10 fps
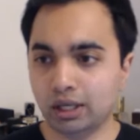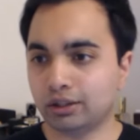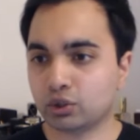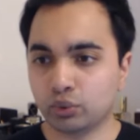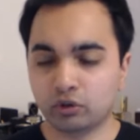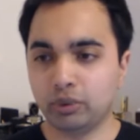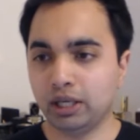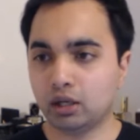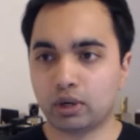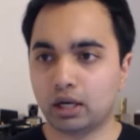and this would have
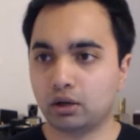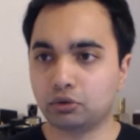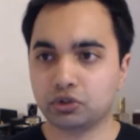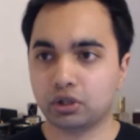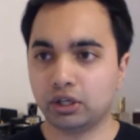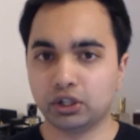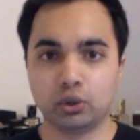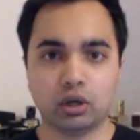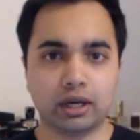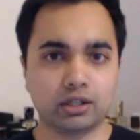been around, I
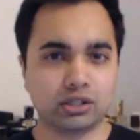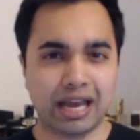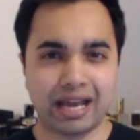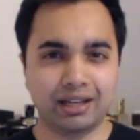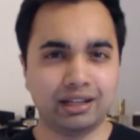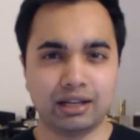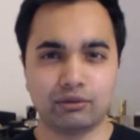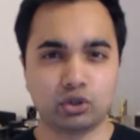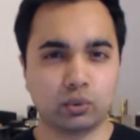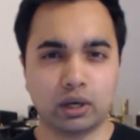don't know, like 10,
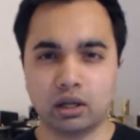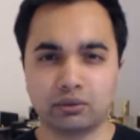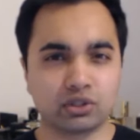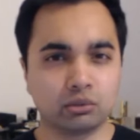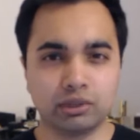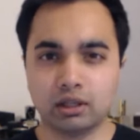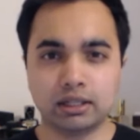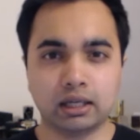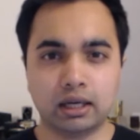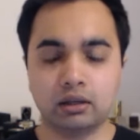11, 12, something
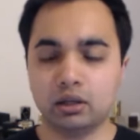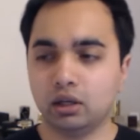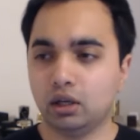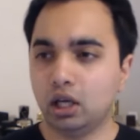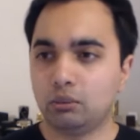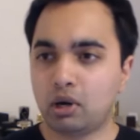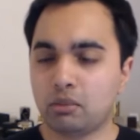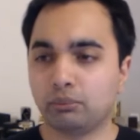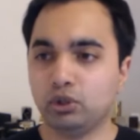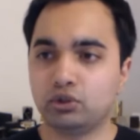like that,
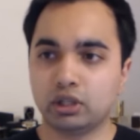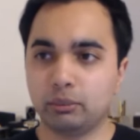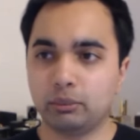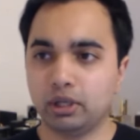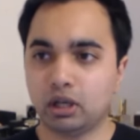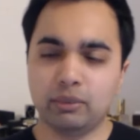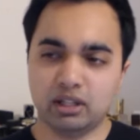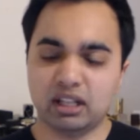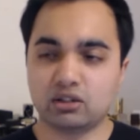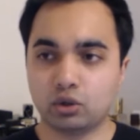my mum used to come in. I
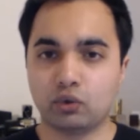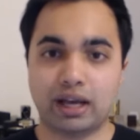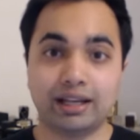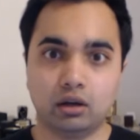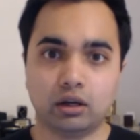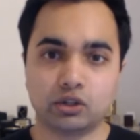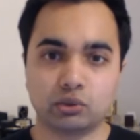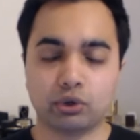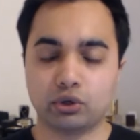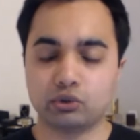mean, that's not that young, I
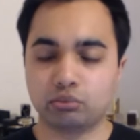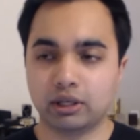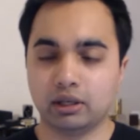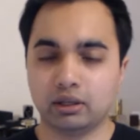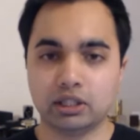suppose, but